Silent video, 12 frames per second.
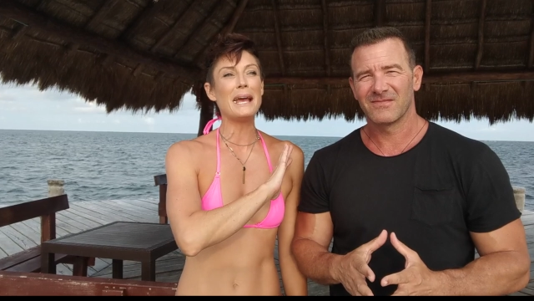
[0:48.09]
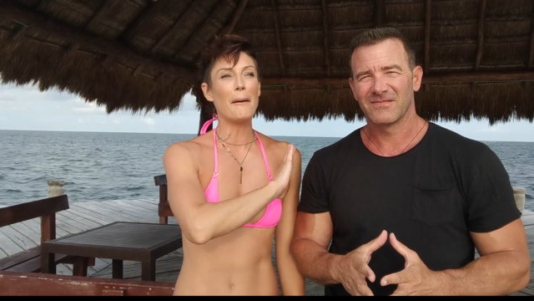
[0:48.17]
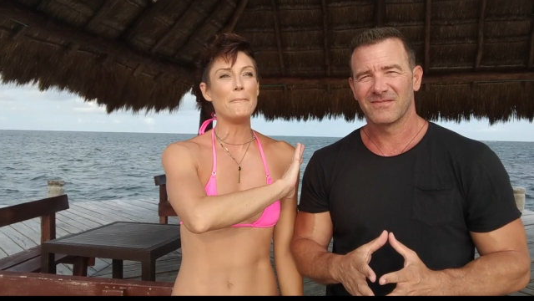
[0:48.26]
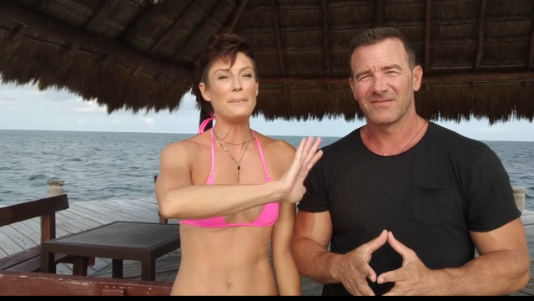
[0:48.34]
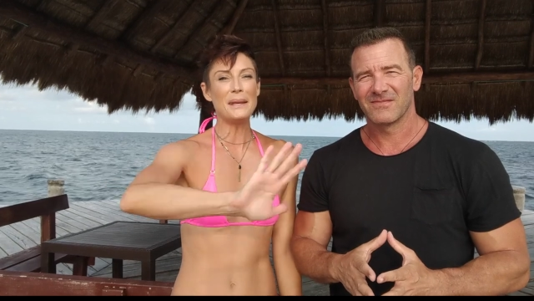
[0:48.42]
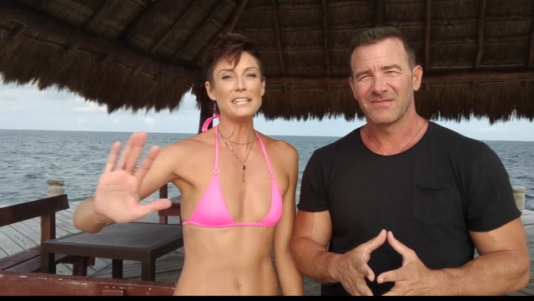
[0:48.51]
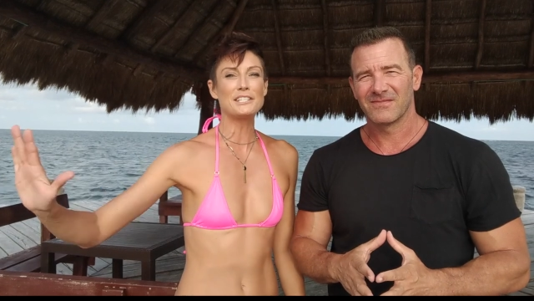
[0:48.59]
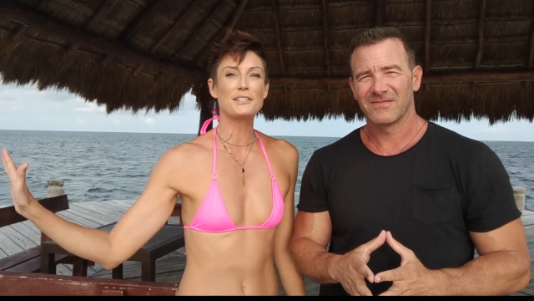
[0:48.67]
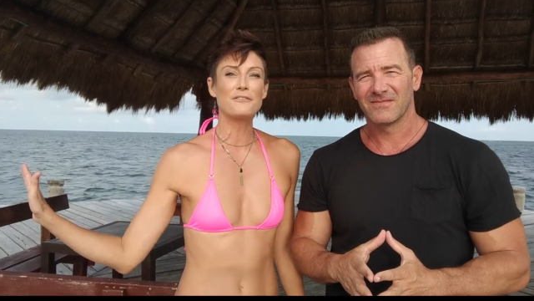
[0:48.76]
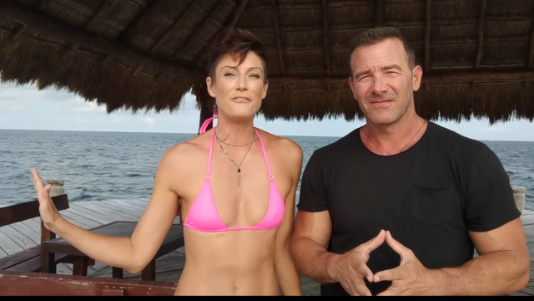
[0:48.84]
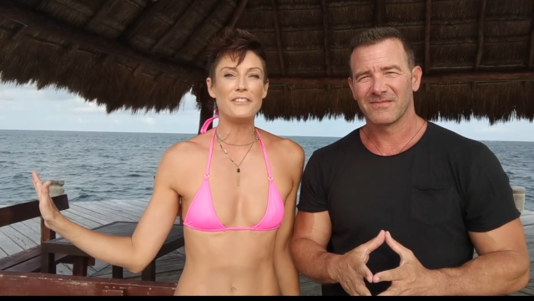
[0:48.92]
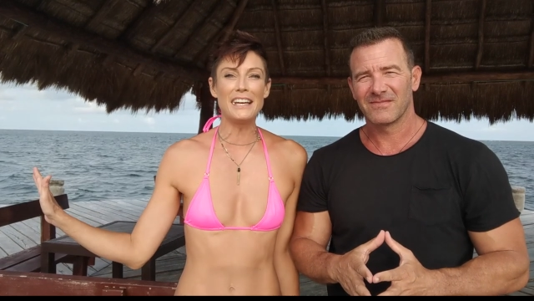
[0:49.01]
Speaker 1: a beach
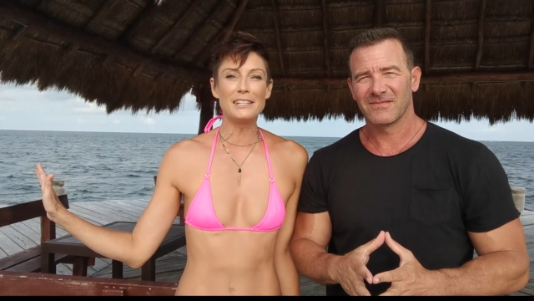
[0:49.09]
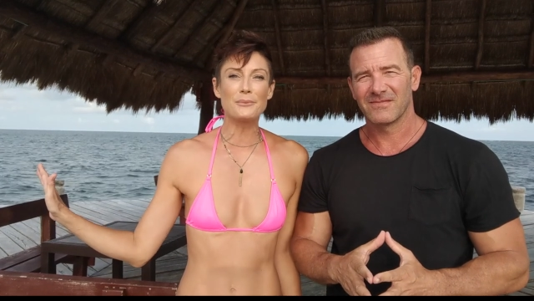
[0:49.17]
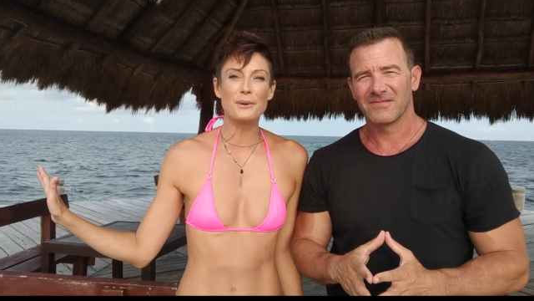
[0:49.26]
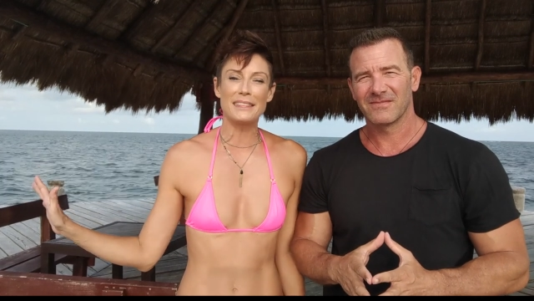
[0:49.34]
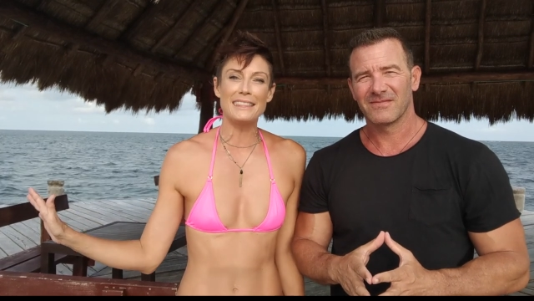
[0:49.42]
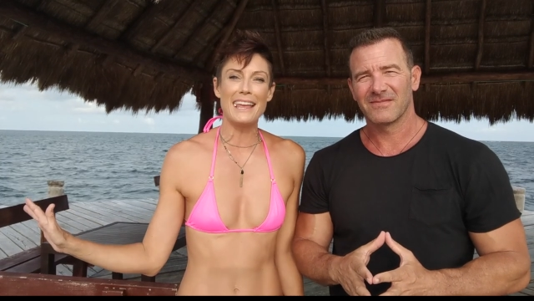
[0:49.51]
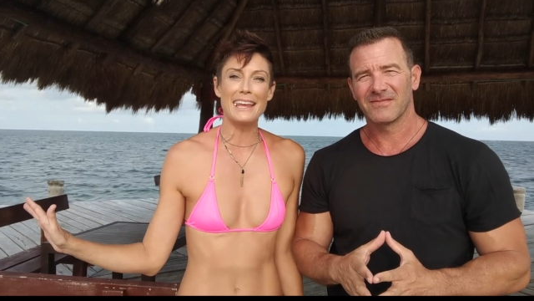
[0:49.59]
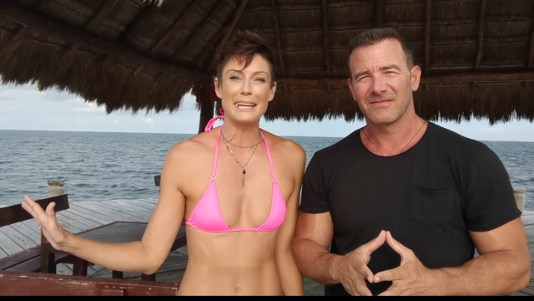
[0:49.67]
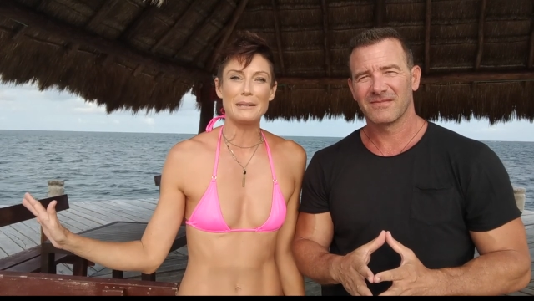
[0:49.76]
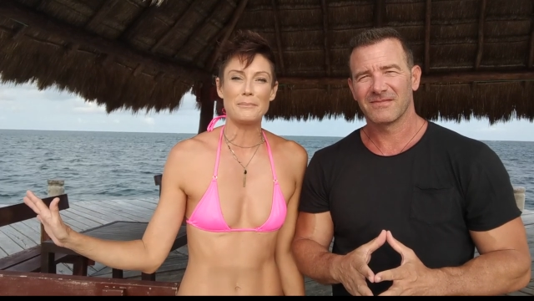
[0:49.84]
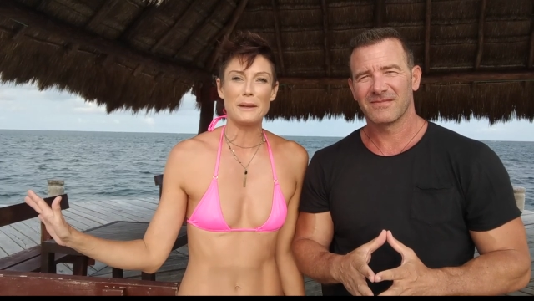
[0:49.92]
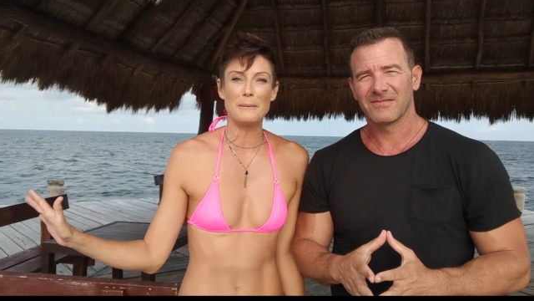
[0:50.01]
filled with
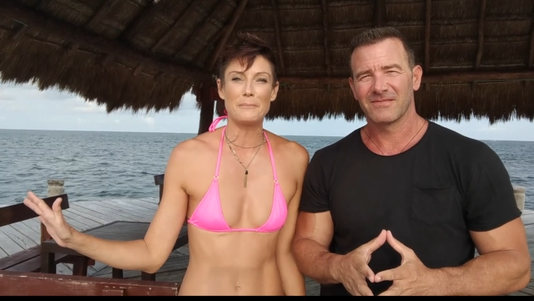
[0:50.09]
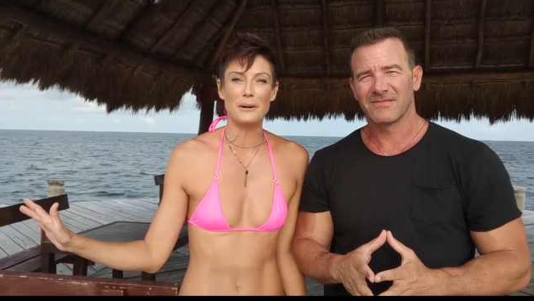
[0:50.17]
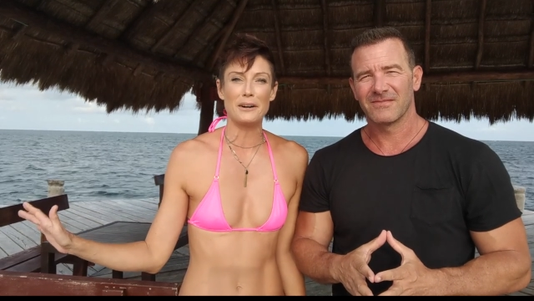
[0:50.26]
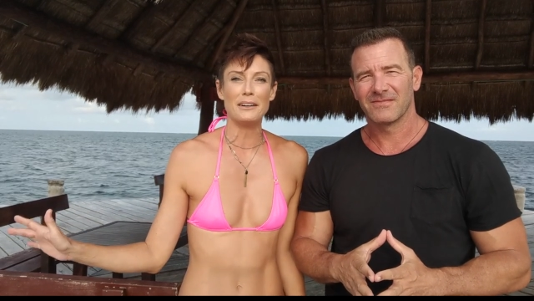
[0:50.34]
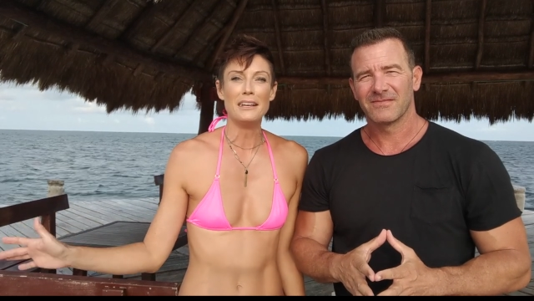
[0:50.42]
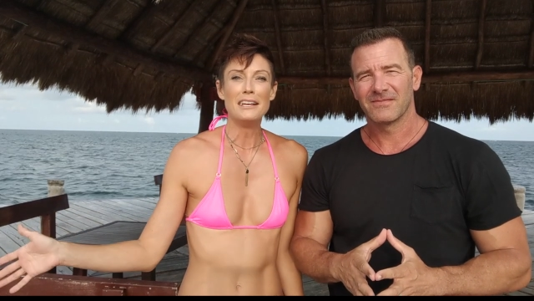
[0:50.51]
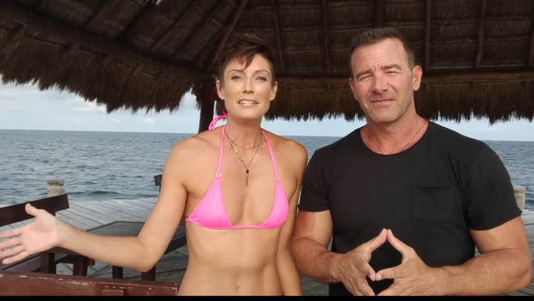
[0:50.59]
naked people.